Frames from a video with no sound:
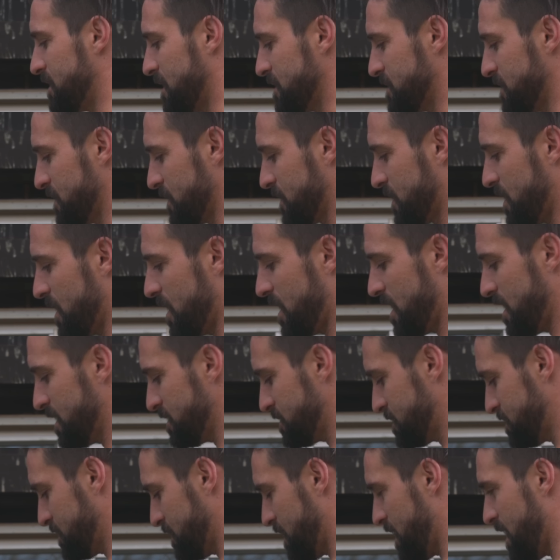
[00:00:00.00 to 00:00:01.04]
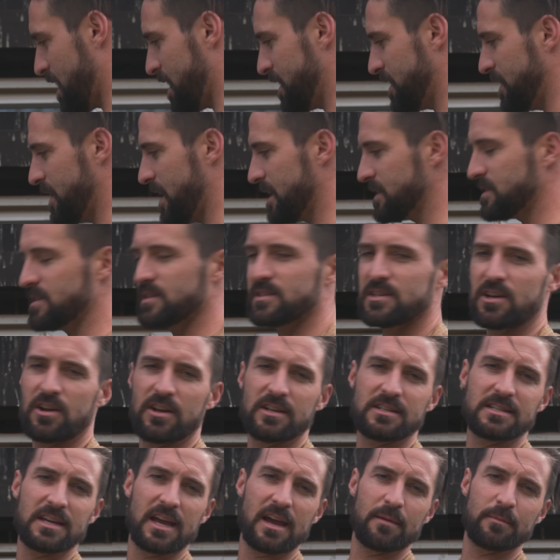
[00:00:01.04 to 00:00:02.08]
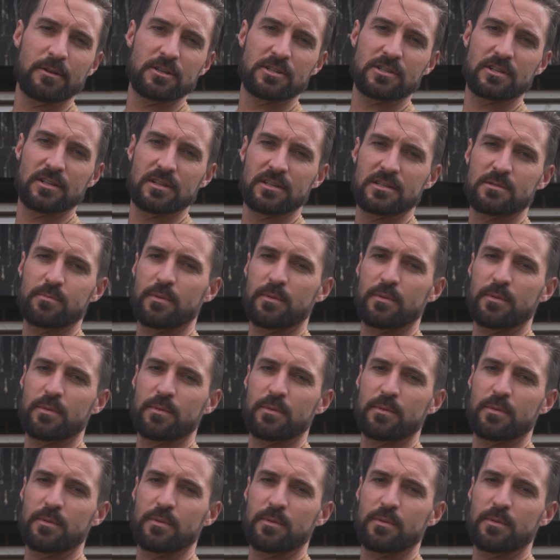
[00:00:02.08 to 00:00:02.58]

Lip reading: doesn't cause unnecessary damage to this